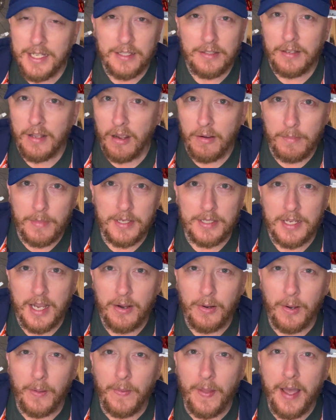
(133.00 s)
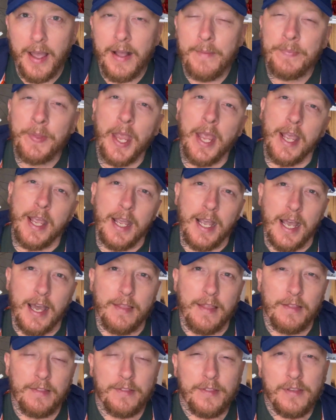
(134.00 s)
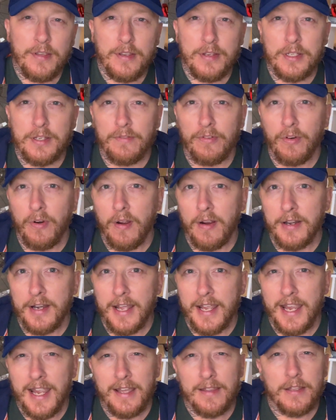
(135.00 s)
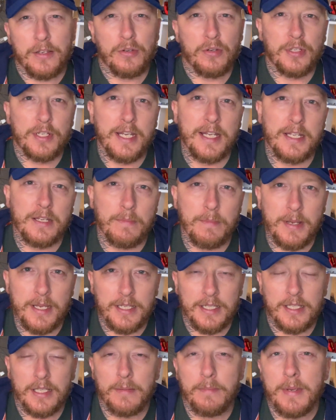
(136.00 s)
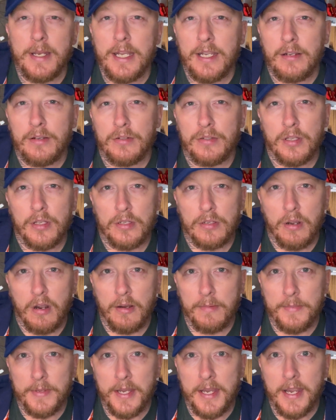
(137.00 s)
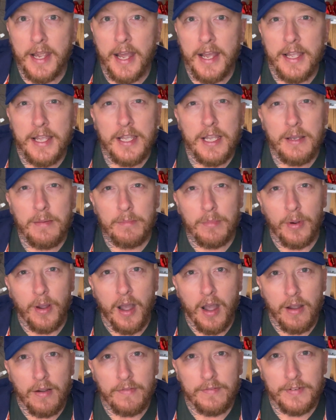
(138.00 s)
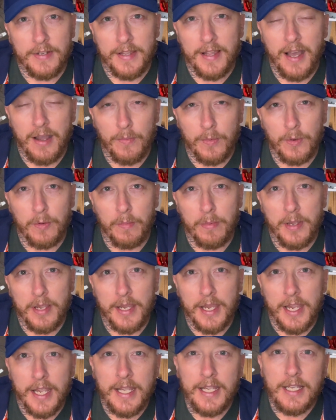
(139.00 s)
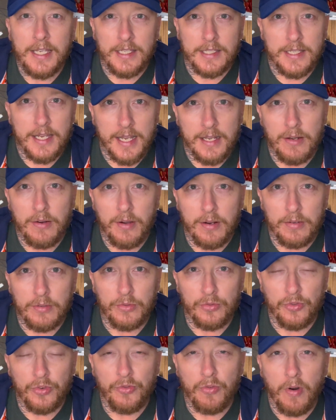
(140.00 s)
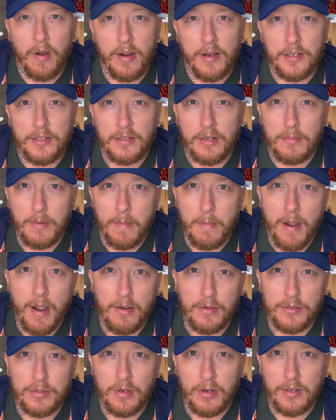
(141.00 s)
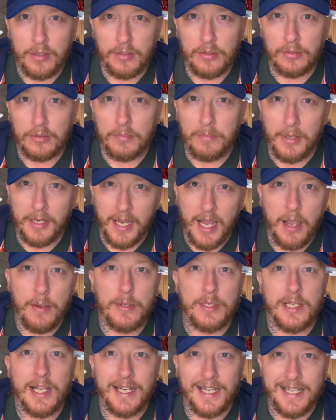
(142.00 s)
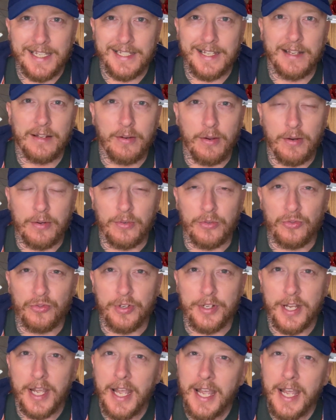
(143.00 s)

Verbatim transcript: Don't miss out on that. And then Thursday, Friday, they're just eating to miss at the minute because the time of the year. But hopefully that will be Z900 rides on my motorcycle, my Kawasaki Z900.